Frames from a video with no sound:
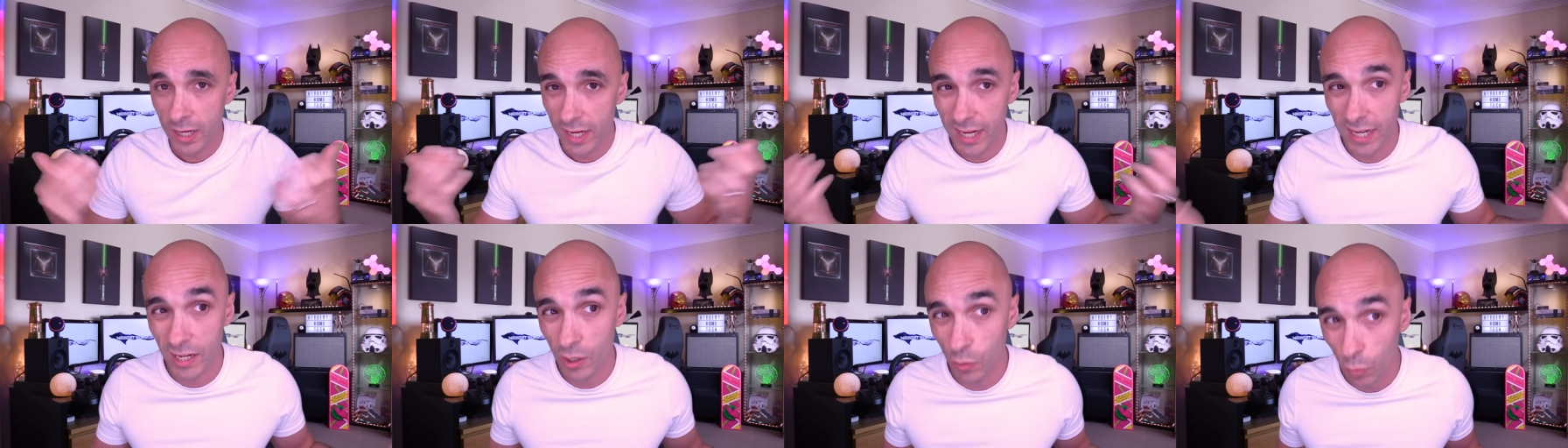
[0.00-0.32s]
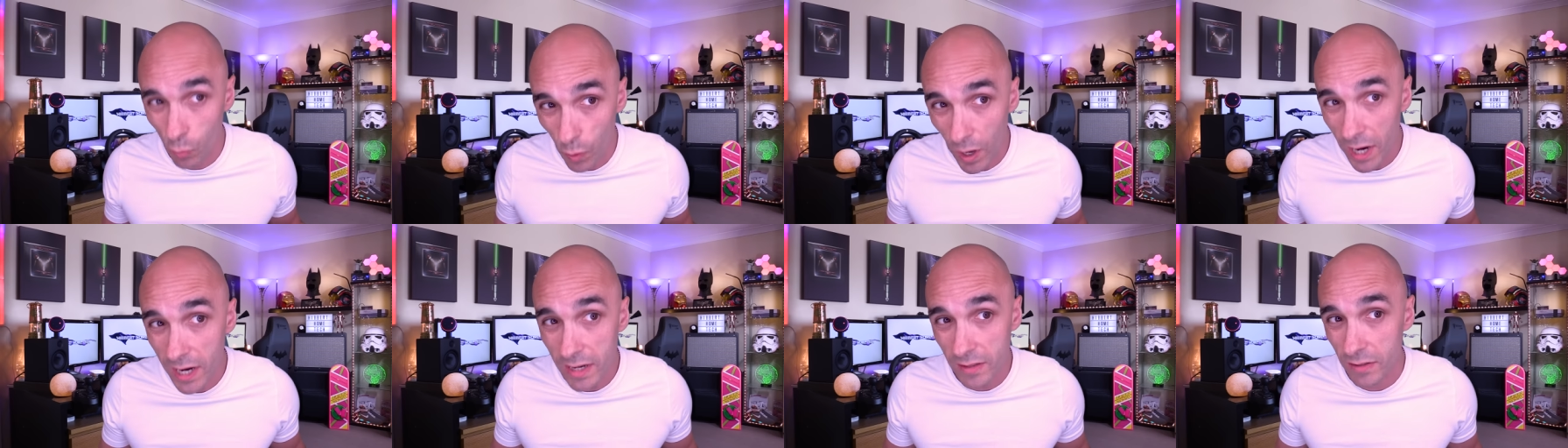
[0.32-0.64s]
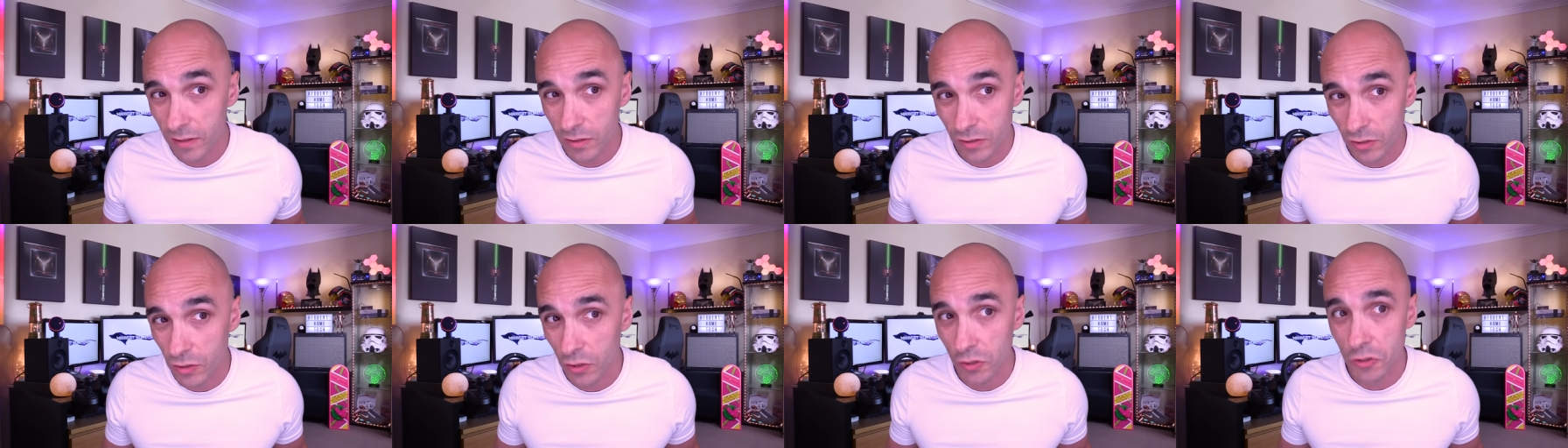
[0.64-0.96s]
in a way
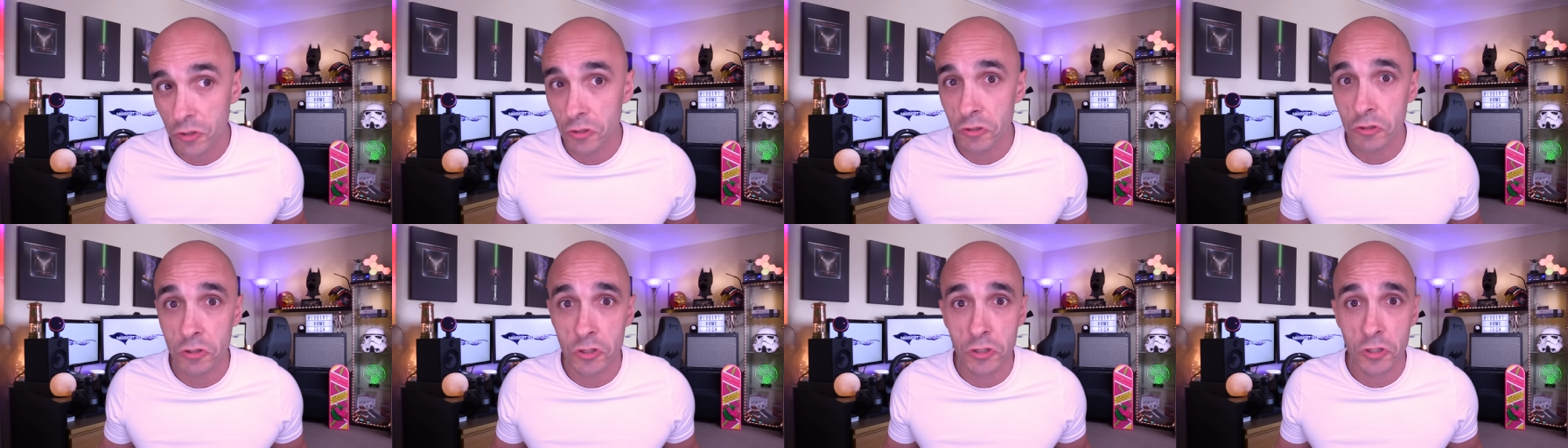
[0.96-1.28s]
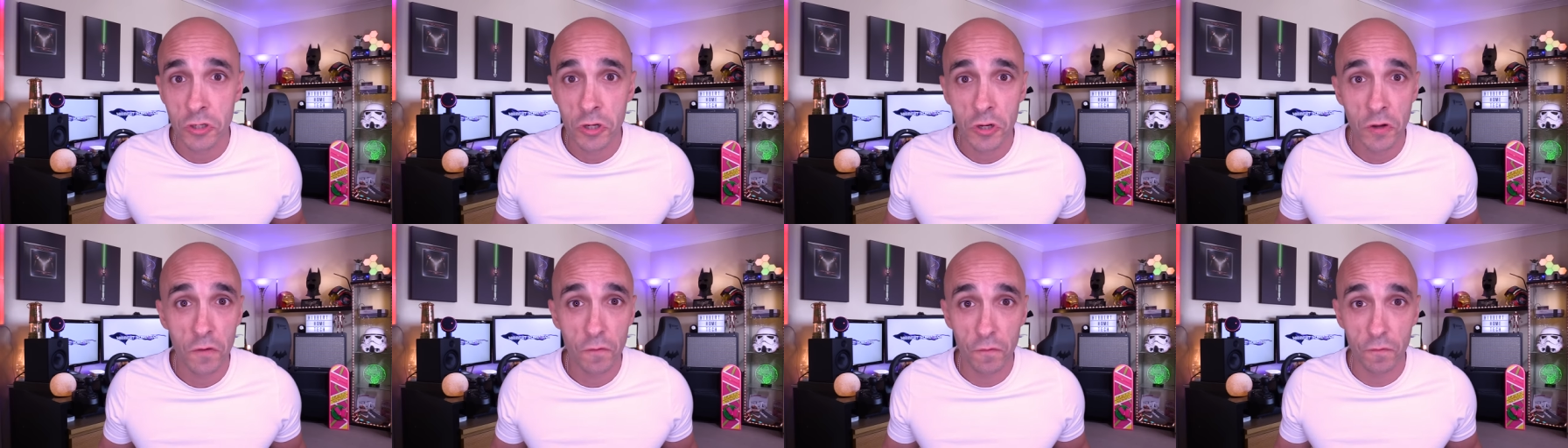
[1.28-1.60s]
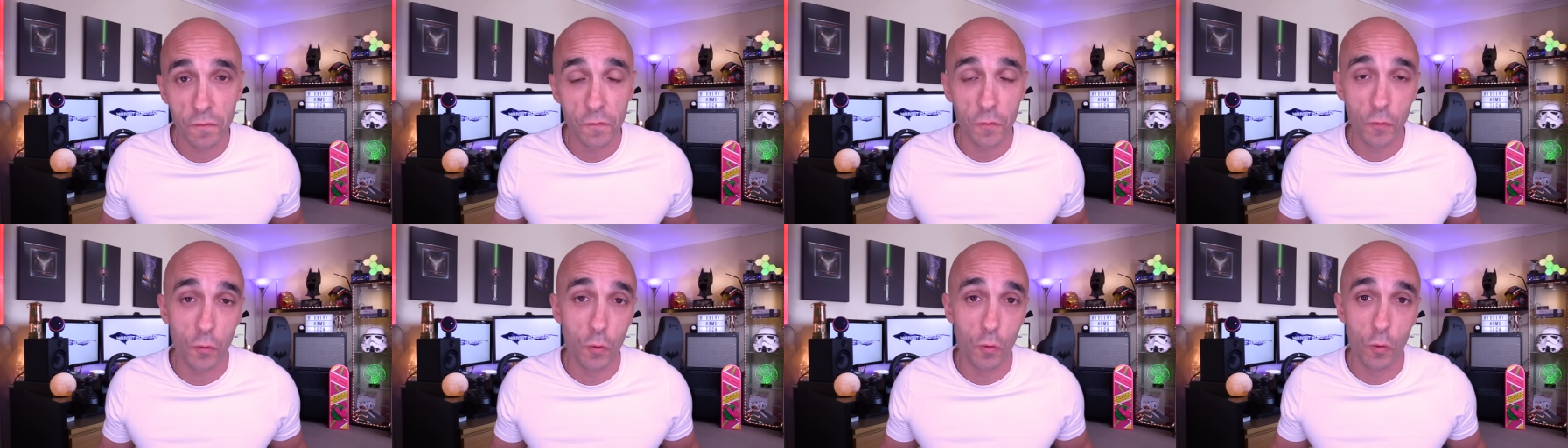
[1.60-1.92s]
that doesn't
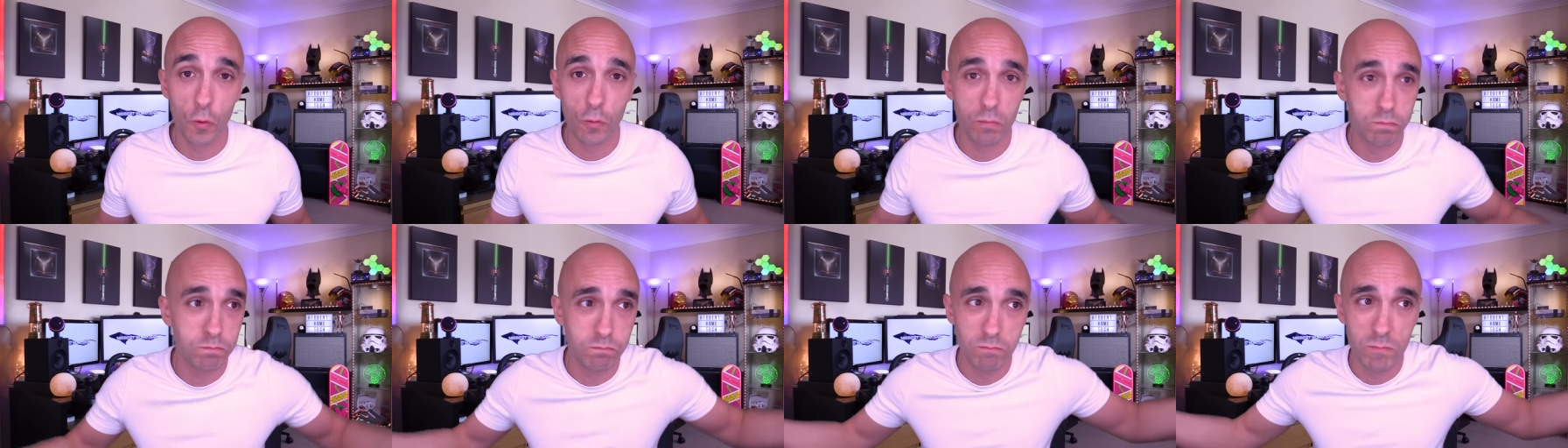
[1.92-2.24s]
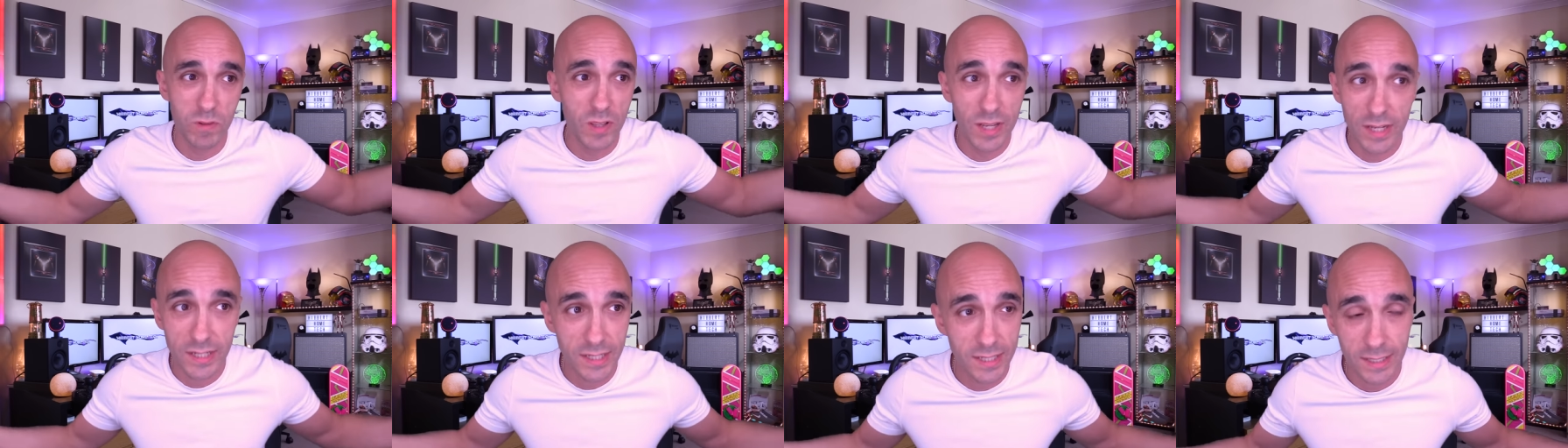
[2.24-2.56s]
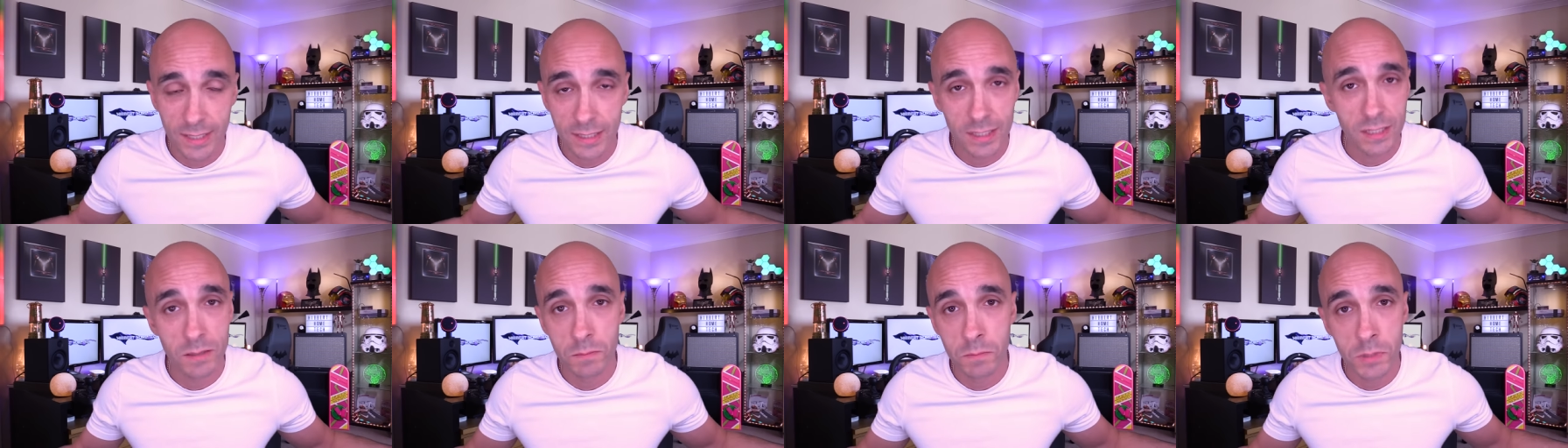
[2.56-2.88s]
for
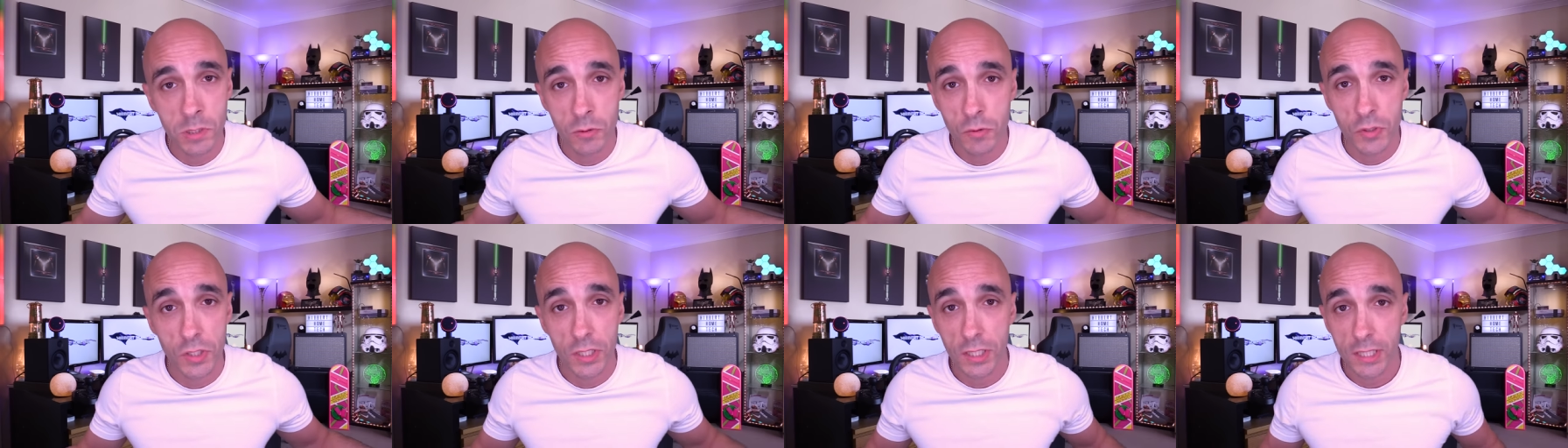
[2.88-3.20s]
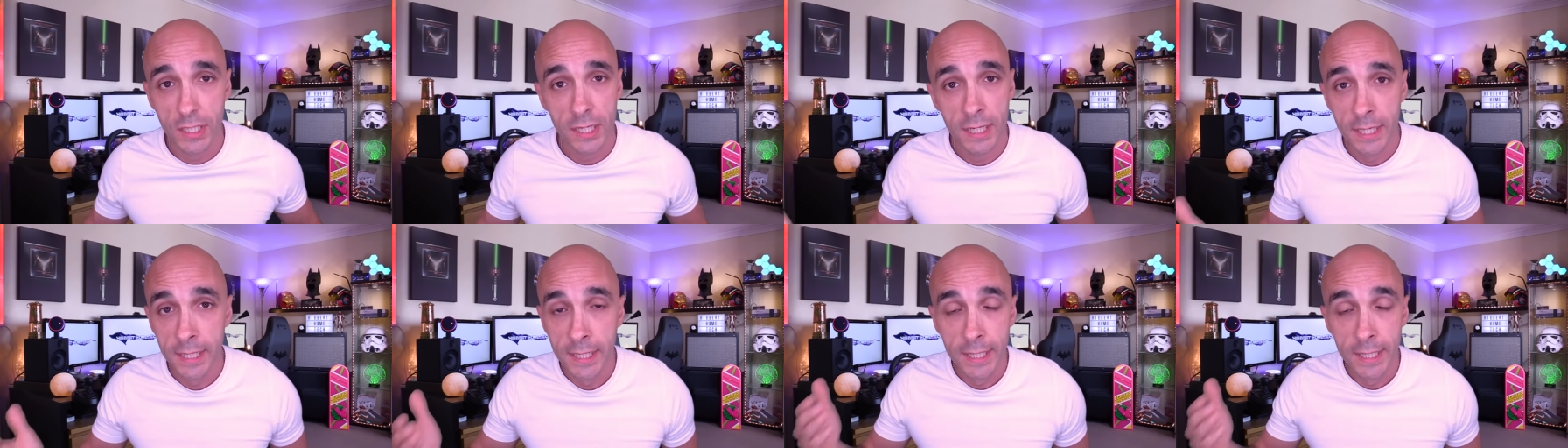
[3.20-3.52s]
listening to music.